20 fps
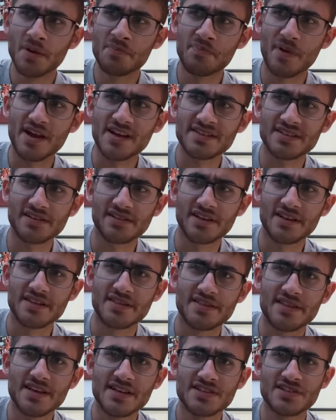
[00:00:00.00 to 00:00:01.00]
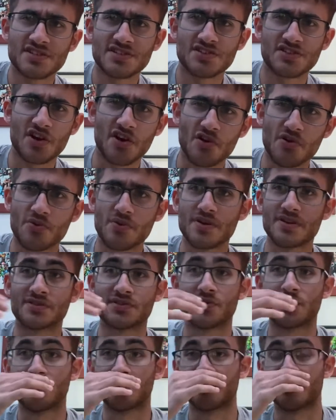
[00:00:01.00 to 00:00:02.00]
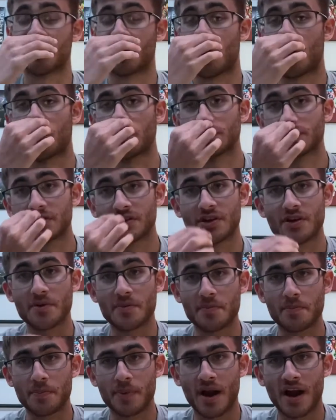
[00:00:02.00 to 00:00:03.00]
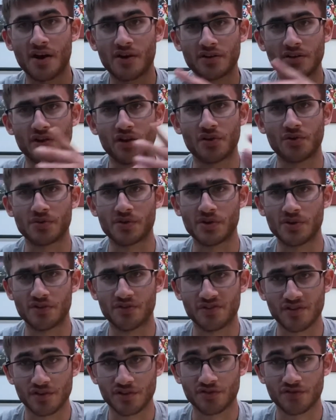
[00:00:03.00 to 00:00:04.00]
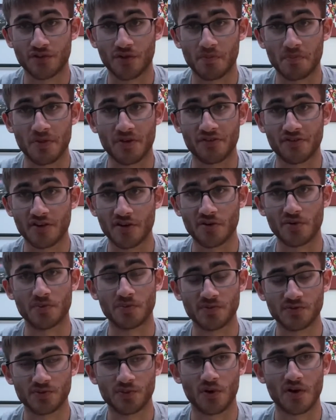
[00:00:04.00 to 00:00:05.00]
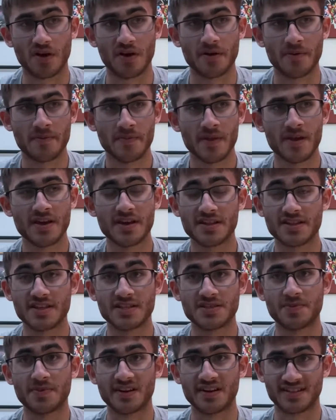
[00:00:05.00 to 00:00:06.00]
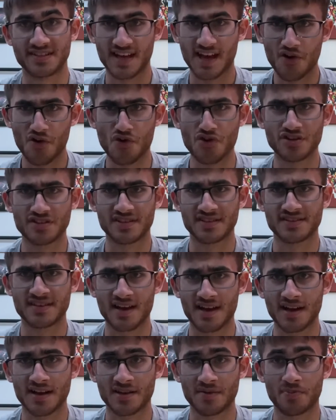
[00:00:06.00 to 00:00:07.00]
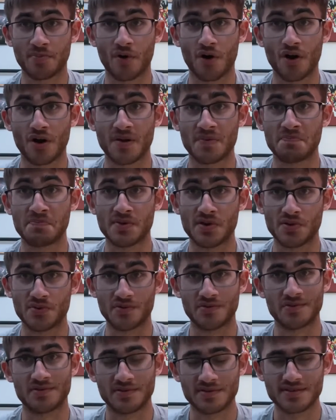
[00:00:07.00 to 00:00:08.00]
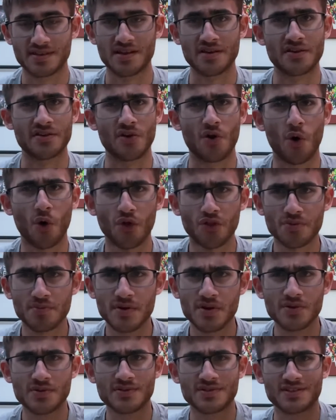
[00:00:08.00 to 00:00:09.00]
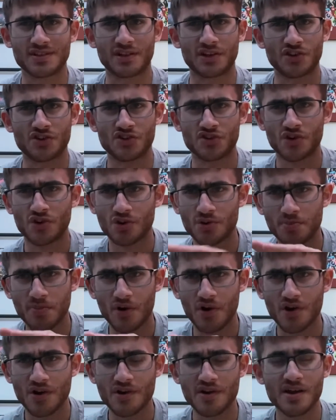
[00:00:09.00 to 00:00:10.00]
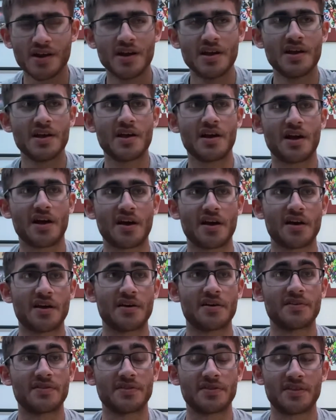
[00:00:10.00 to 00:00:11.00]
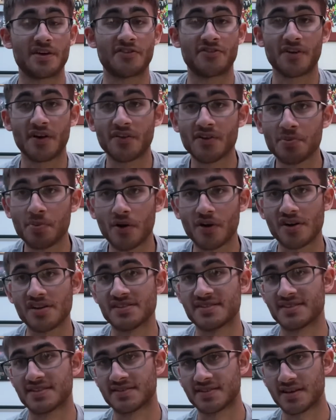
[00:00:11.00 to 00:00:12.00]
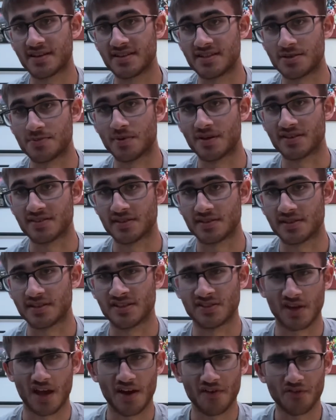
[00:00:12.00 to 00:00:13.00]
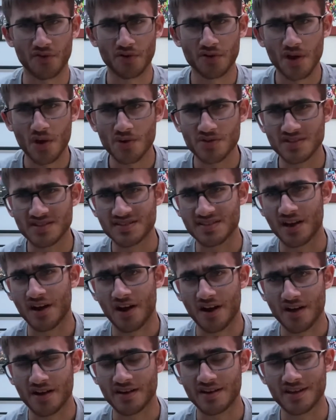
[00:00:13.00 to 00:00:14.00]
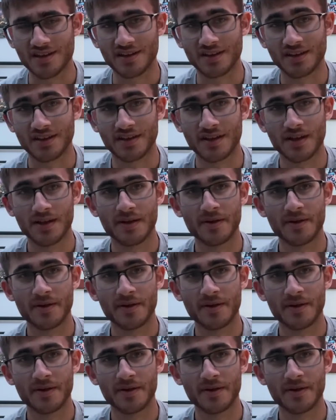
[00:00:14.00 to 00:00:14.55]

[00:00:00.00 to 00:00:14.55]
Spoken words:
basically, this show is sort of in an alternate parallel universe from the films where there's been a terrorist attack by mutants, and all the mutants are like shunned upon. And they're frowned upon in society basically, so everyone goes into hiding.